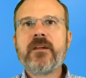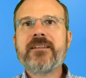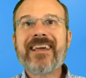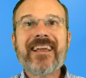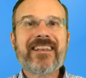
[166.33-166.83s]

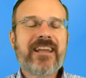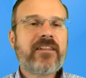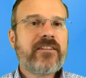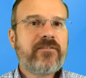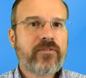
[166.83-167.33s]
Take
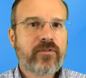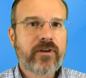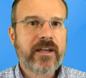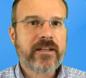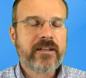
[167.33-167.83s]
nothing for
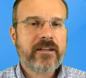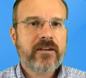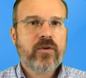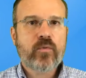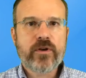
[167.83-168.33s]
granted
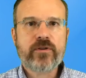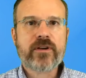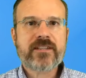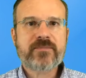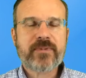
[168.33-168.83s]
when you're
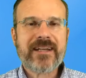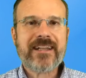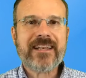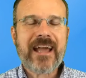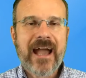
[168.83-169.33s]

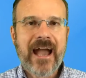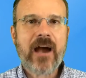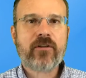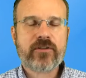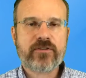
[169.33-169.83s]
explaining
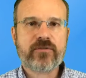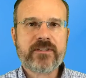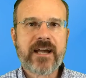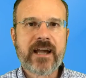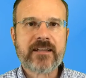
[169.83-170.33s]
how to do a
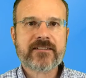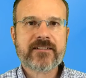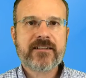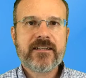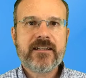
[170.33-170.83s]
task.
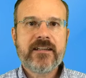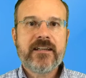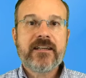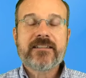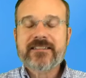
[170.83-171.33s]

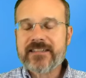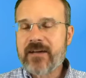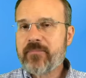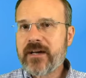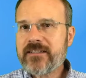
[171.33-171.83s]

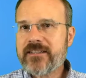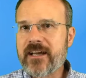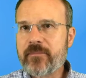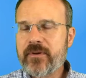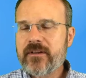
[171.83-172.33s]
Step by
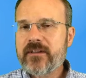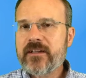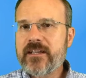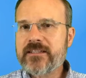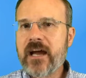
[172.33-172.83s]
step
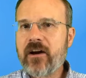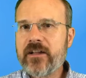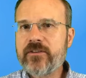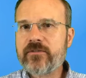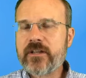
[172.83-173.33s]
is how
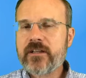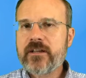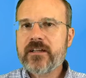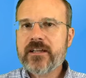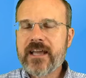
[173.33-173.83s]
I do it.
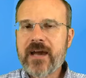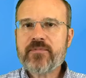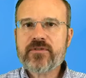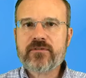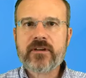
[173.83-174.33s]

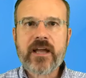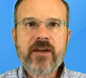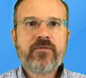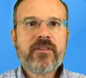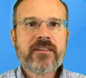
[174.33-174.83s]
Capture
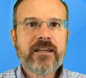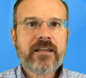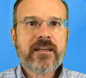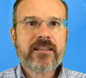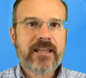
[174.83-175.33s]

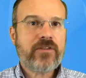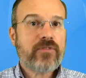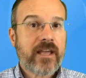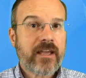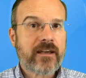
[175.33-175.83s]
everything that you
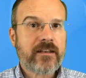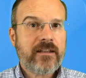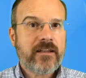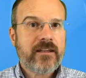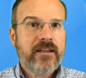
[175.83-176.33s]
can
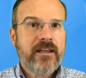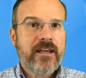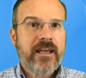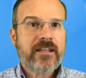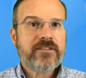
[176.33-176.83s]

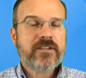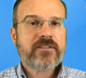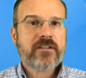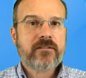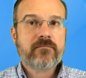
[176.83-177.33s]
and
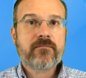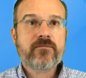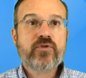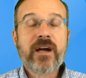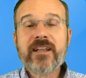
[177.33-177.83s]
just
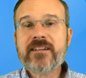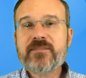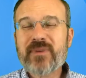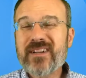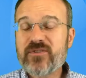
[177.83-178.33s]
try to
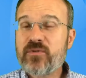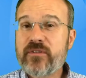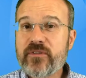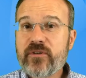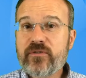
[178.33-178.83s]
explain it to a
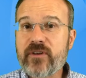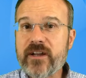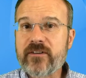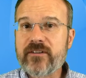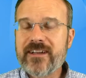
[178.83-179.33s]
third
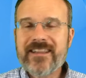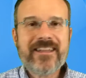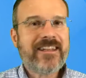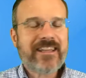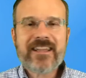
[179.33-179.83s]
grader. And
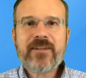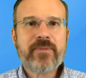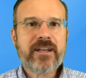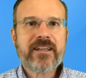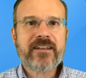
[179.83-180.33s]
then
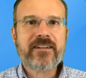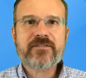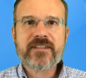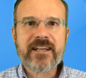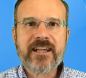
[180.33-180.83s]
anybody can
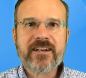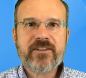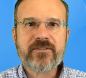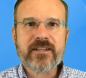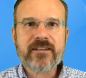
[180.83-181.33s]
understand how to do it.